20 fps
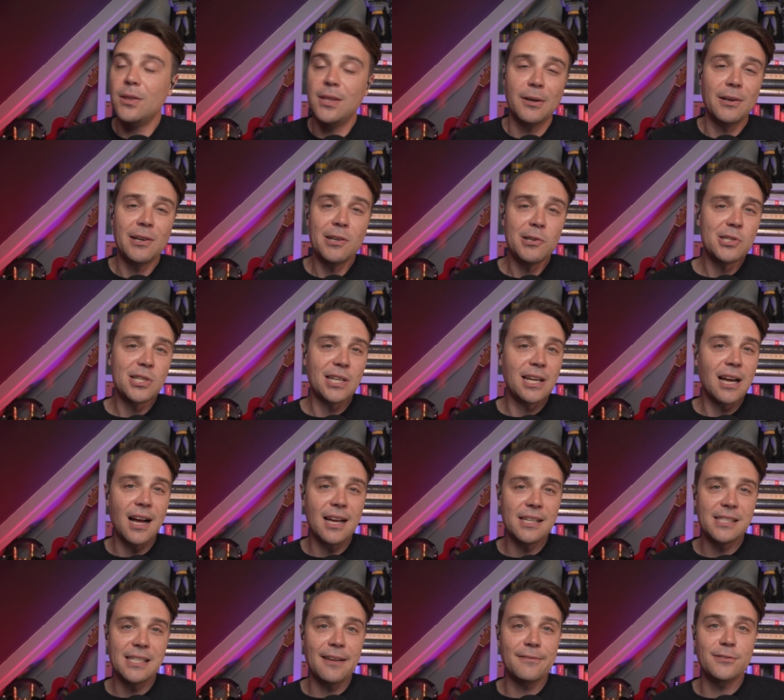Their energy
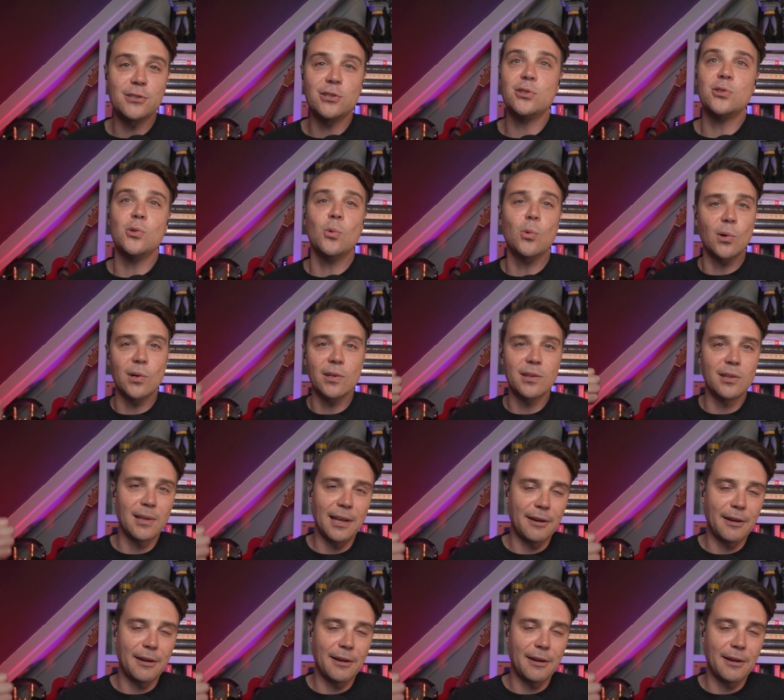costs have soared.